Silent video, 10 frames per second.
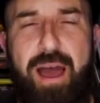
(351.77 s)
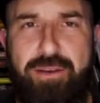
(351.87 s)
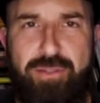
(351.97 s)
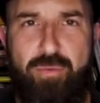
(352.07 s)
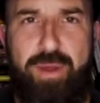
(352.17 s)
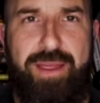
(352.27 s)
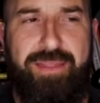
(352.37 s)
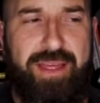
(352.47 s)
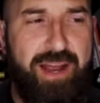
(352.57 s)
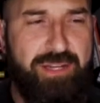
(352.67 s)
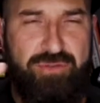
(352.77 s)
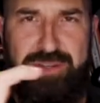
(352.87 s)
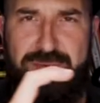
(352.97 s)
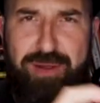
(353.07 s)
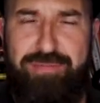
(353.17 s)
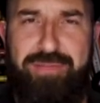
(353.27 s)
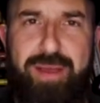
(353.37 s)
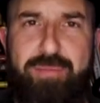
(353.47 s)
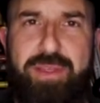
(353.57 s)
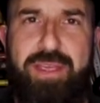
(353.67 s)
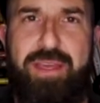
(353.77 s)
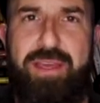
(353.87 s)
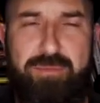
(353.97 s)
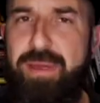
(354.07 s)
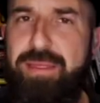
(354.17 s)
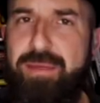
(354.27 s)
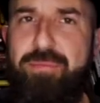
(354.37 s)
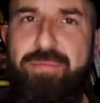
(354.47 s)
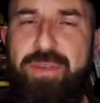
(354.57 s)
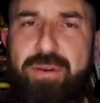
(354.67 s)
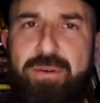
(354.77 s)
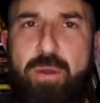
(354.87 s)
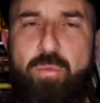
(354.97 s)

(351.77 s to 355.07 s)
How did the way that I treated my family make them feel?